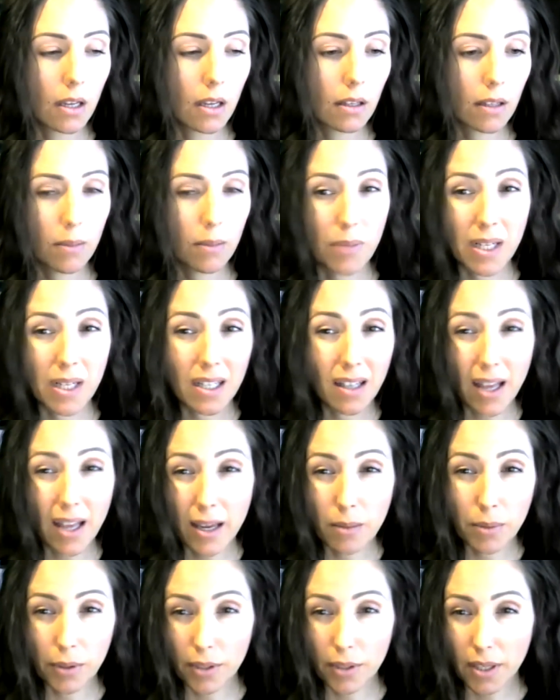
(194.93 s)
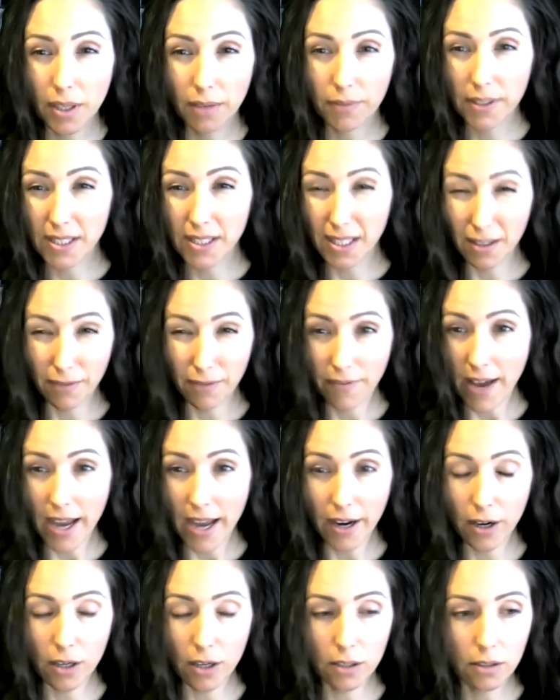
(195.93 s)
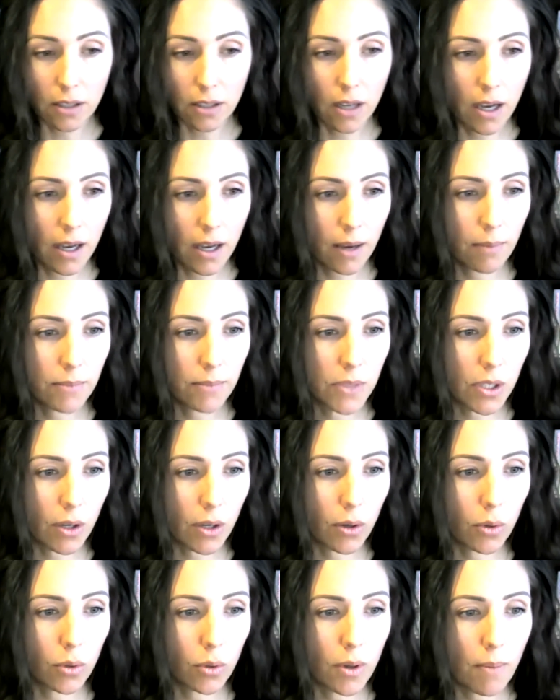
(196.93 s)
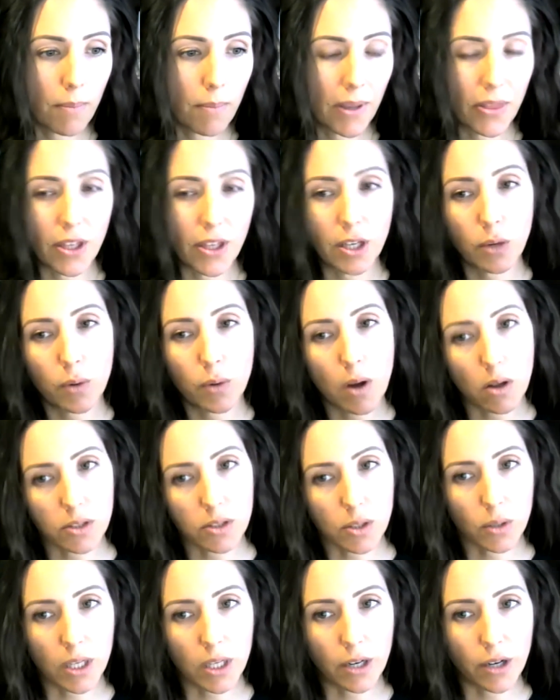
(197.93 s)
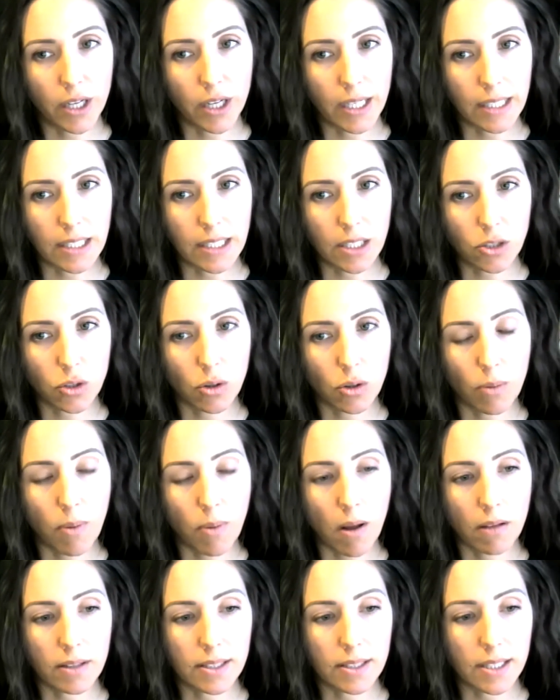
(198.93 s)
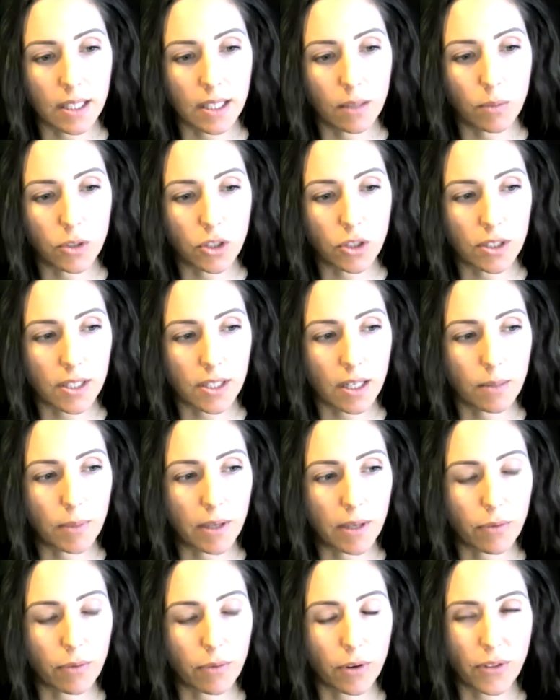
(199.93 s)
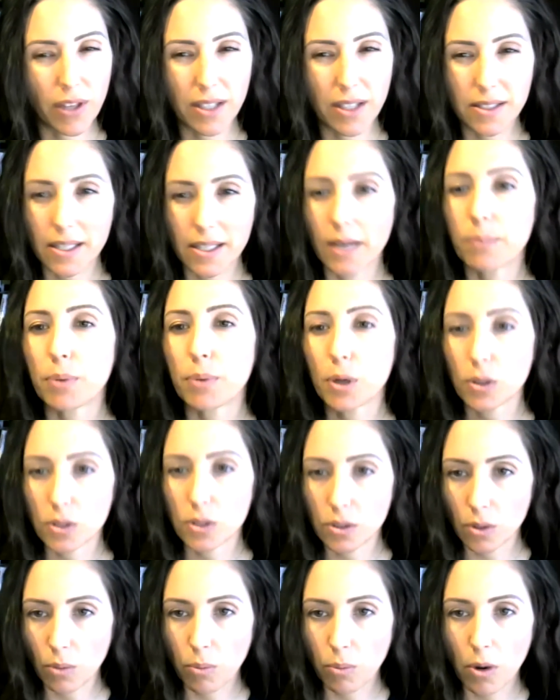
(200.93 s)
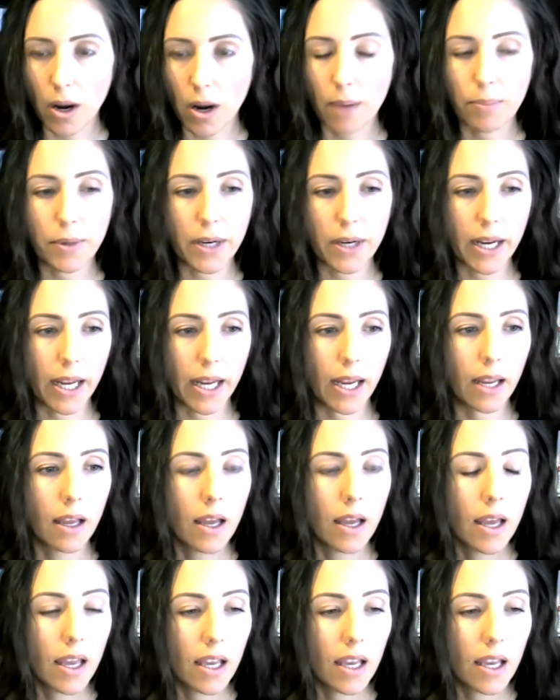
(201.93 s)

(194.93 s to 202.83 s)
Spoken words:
limited liability if it's in a fire zone, but then you would also carry an additional policy, which is going to be for things like personal property.